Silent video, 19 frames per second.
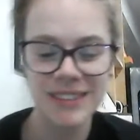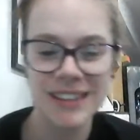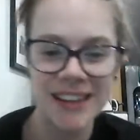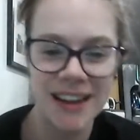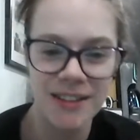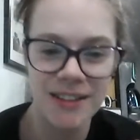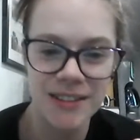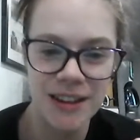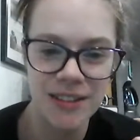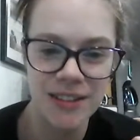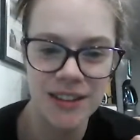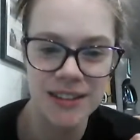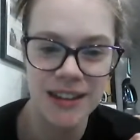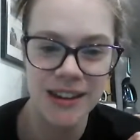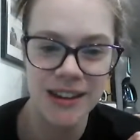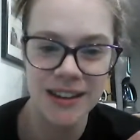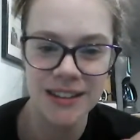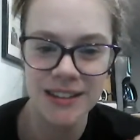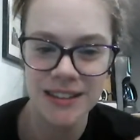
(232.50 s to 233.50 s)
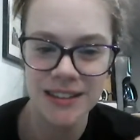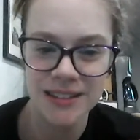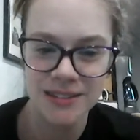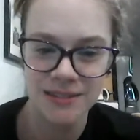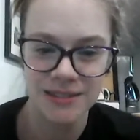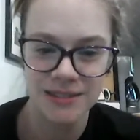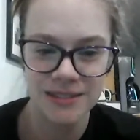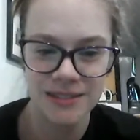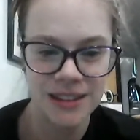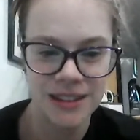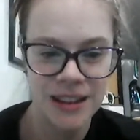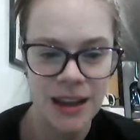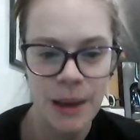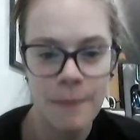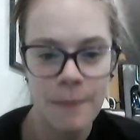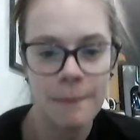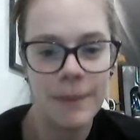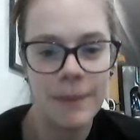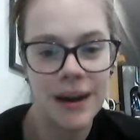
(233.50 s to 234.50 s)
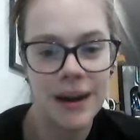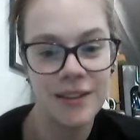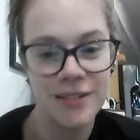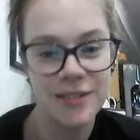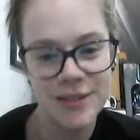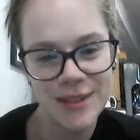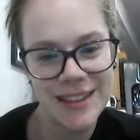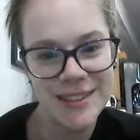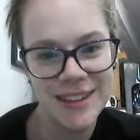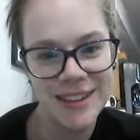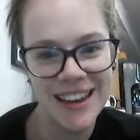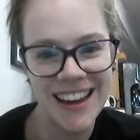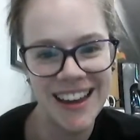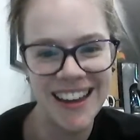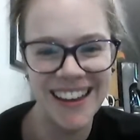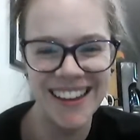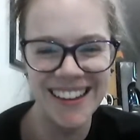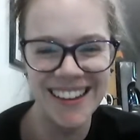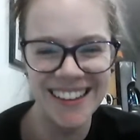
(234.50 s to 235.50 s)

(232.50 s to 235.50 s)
count down the seconds. But I don't, that's okay.